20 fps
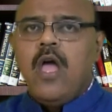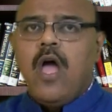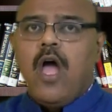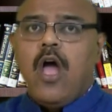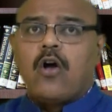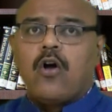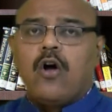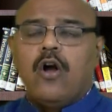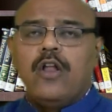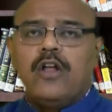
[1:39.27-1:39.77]

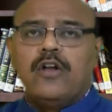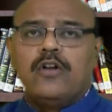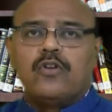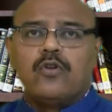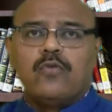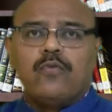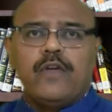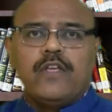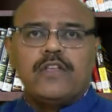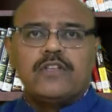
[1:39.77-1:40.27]
according to
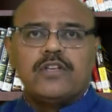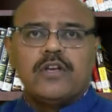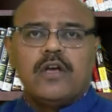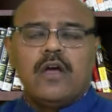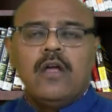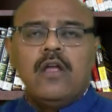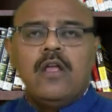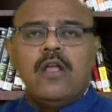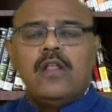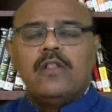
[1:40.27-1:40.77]
which
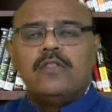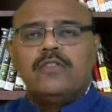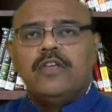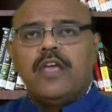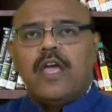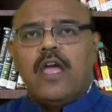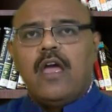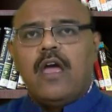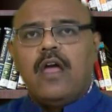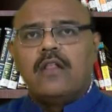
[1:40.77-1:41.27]

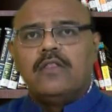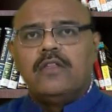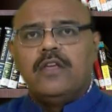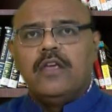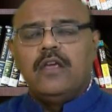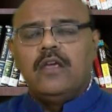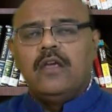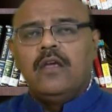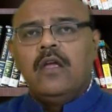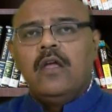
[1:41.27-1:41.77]

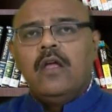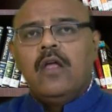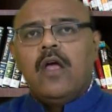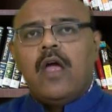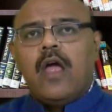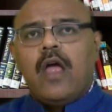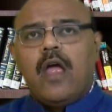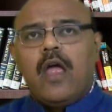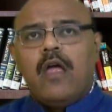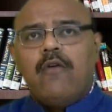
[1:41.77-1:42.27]
the
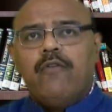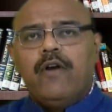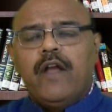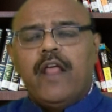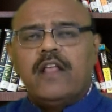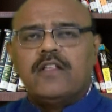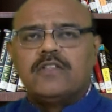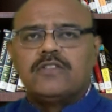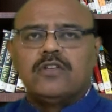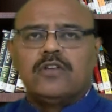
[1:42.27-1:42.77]

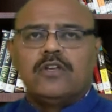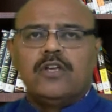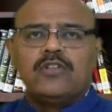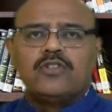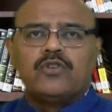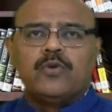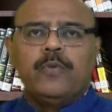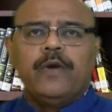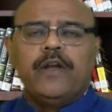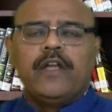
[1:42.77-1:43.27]
evidence is
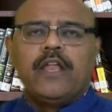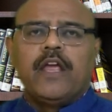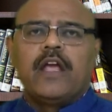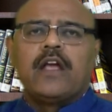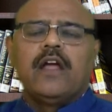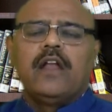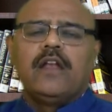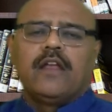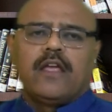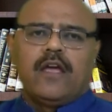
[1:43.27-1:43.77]
to be
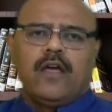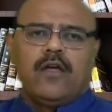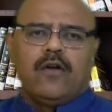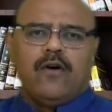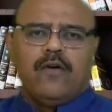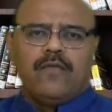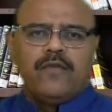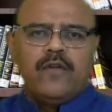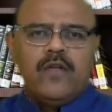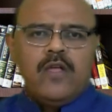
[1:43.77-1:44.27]
taken care
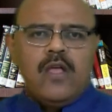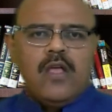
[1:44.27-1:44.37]
of.